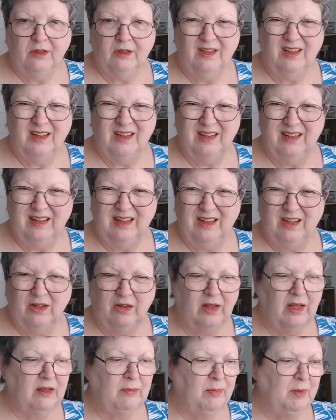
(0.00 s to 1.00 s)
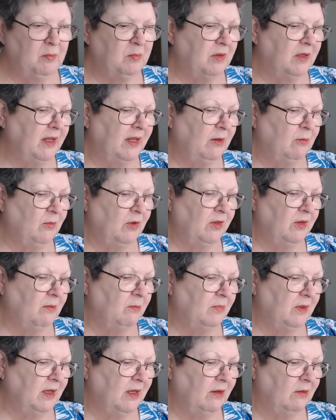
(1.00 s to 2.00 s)
You know, they could be playing with it,
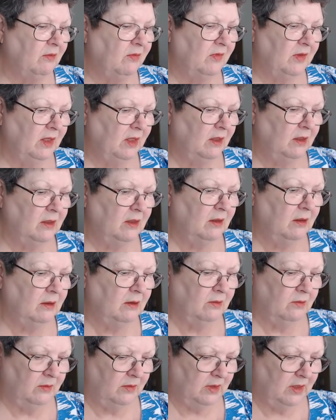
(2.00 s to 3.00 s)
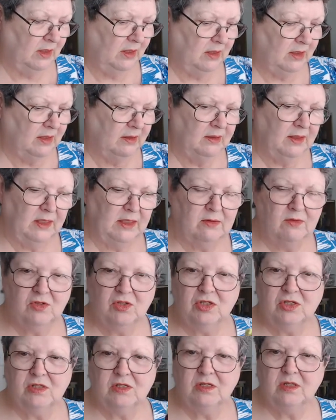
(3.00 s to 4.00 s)
but I don't think, I don't think, I think it's
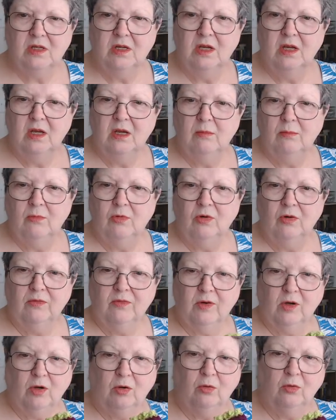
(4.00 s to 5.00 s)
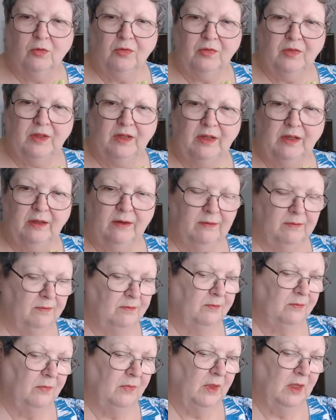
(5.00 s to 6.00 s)
just more of a whole thing.
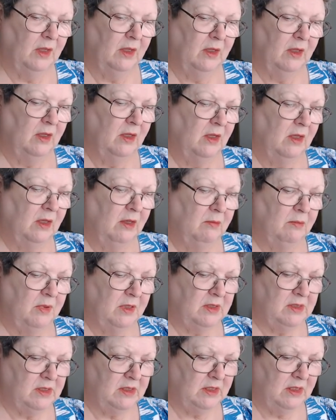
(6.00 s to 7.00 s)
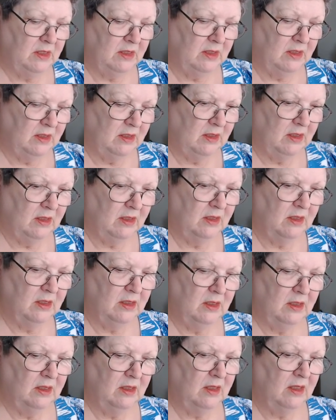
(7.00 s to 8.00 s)
But, uh,
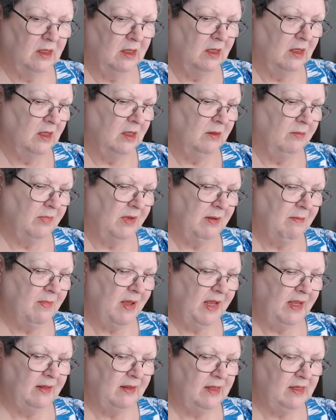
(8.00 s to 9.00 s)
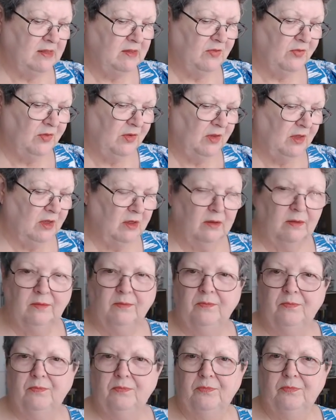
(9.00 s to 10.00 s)
but I'm making these for the,
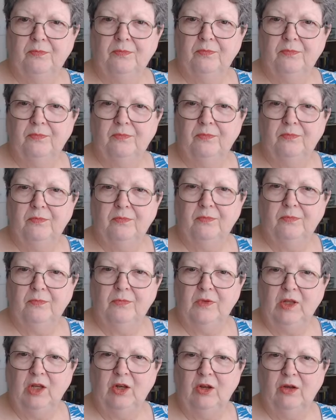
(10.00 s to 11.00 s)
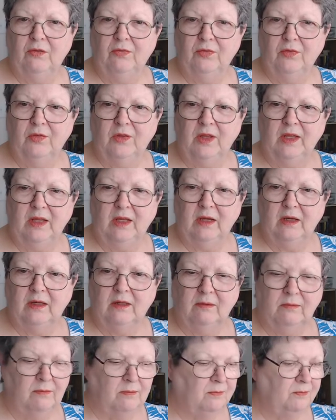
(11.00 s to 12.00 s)
you know, for the,
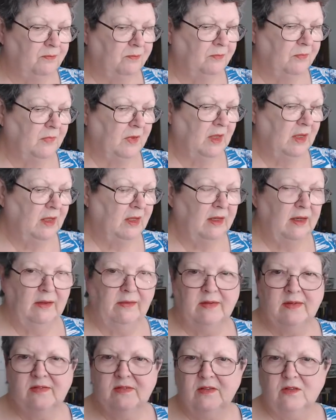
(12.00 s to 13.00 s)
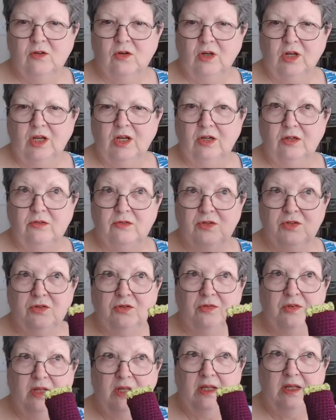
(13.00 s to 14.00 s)
um, and this is going to go to
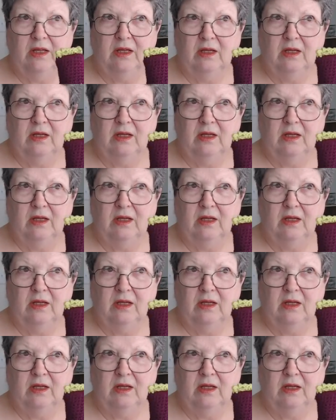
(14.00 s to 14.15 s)
the,